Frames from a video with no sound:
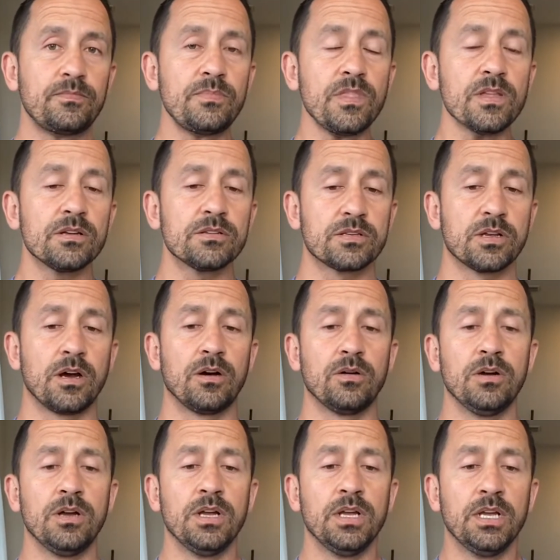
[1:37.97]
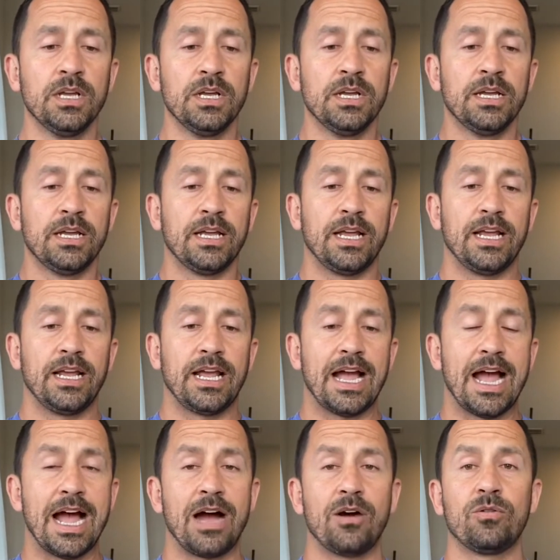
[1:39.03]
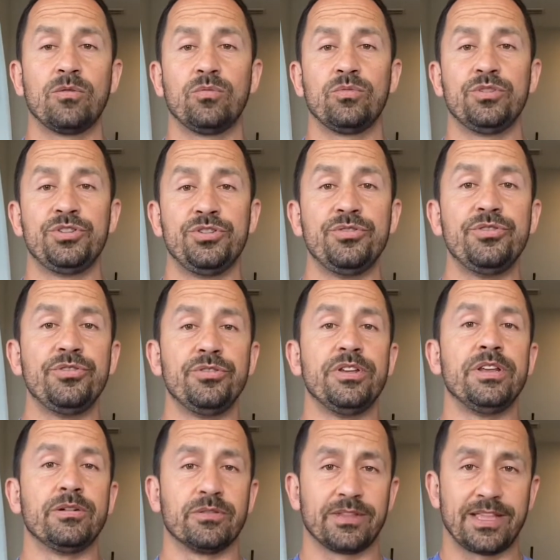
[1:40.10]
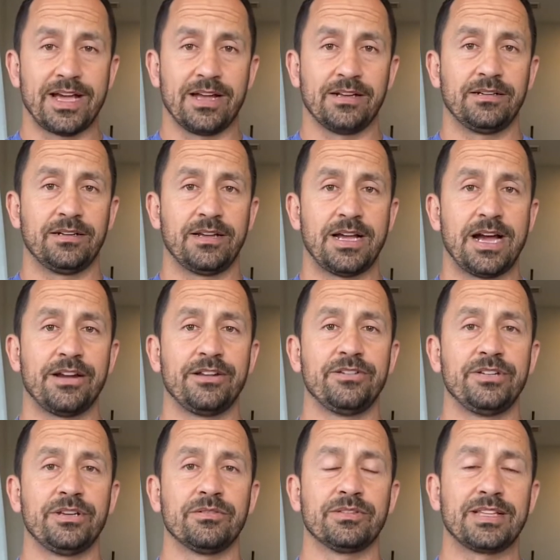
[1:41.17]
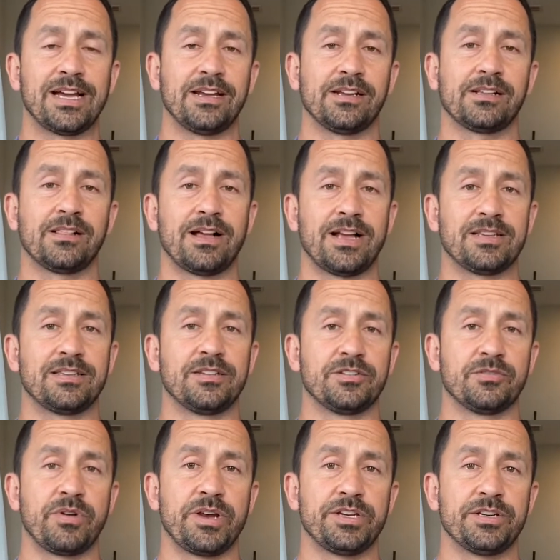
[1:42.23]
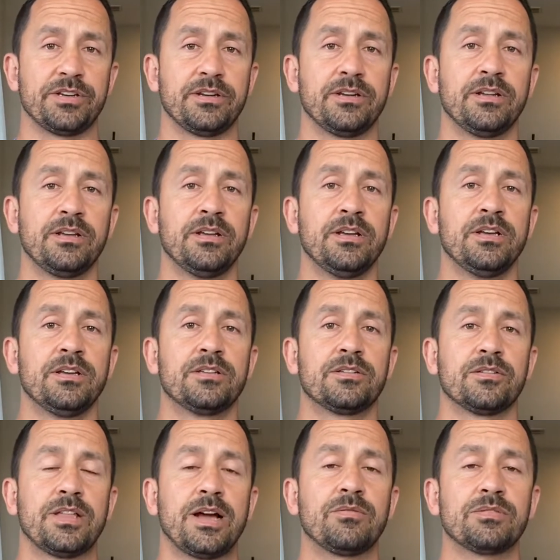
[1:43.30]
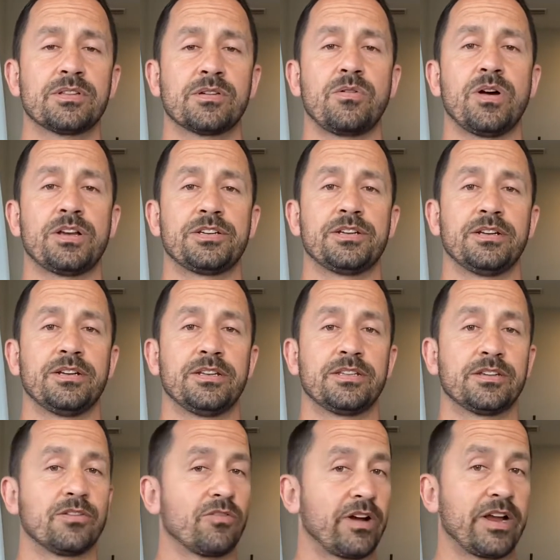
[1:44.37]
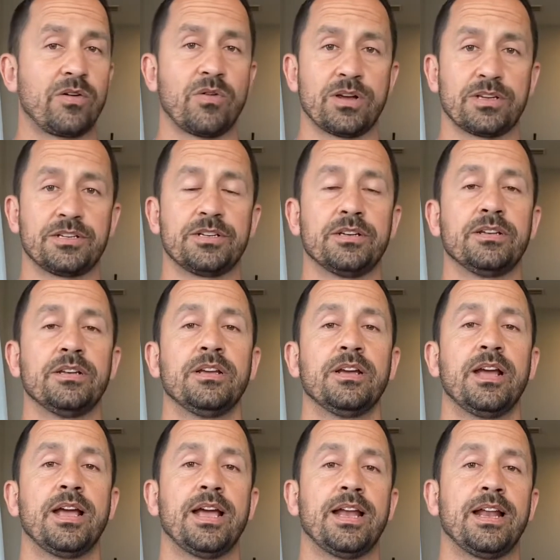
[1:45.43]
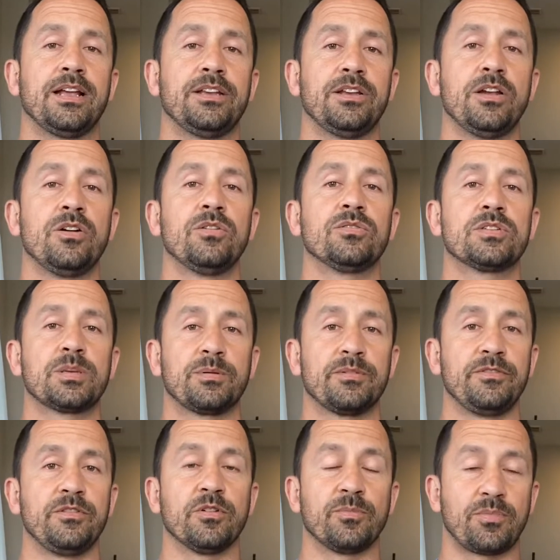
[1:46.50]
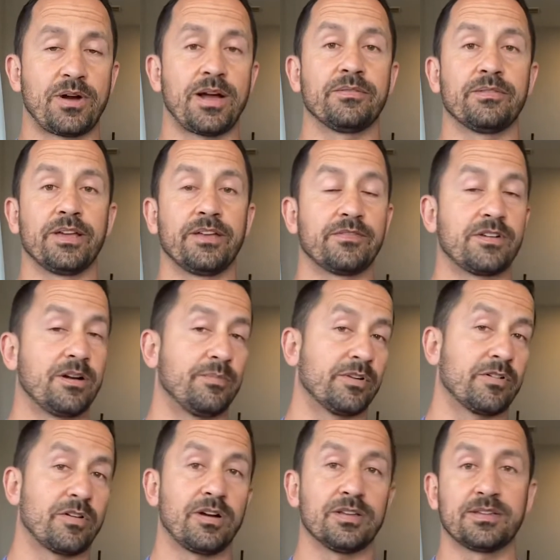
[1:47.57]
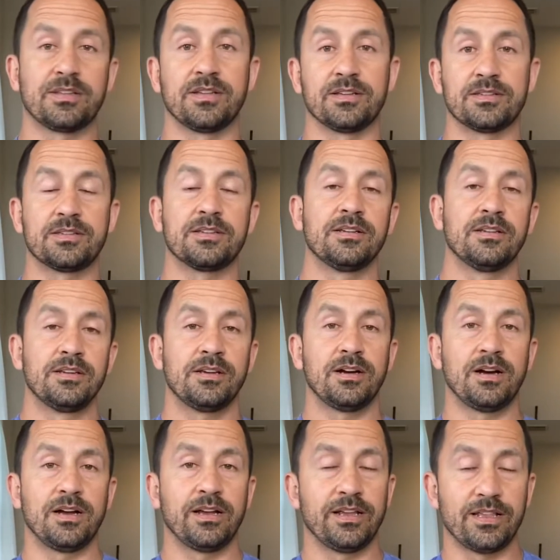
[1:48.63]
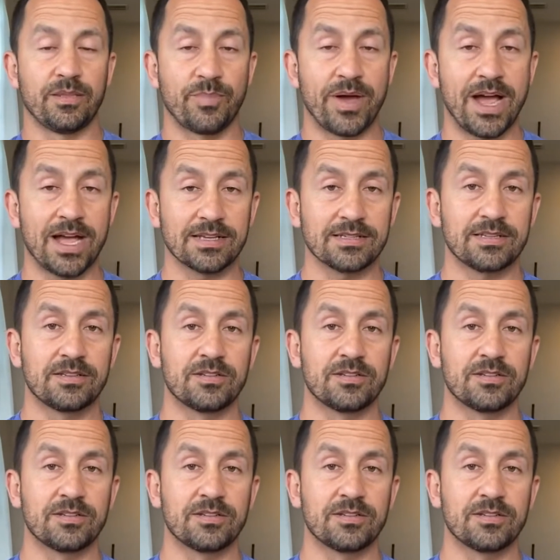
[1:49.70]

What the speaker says: So how do you deal with that? How do you deal with that in a class situation? So that was the question. It's a great question. And I know some of you probably have come across this in the past.